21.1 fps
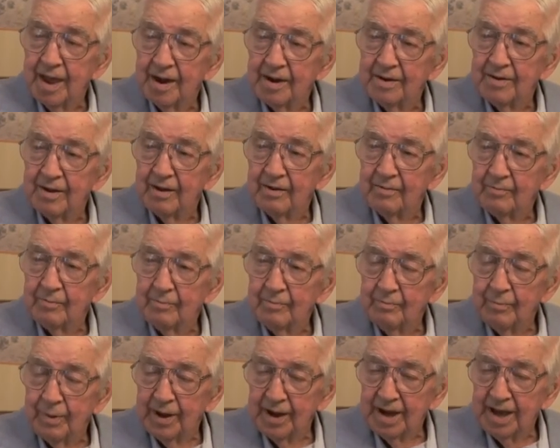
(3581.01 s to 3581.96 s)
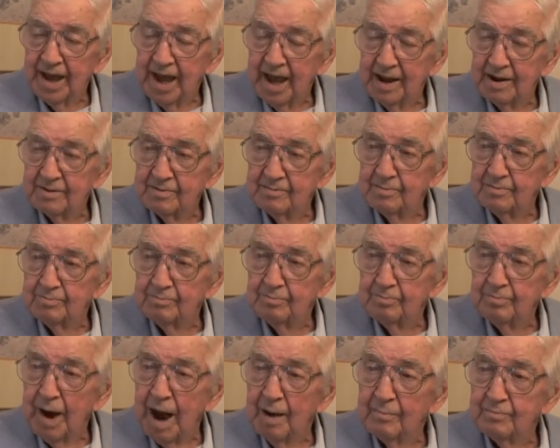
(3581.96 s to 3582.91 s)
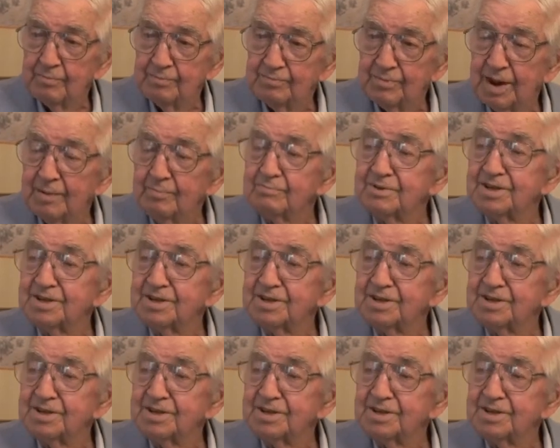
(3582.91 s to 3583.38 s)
And Big King popped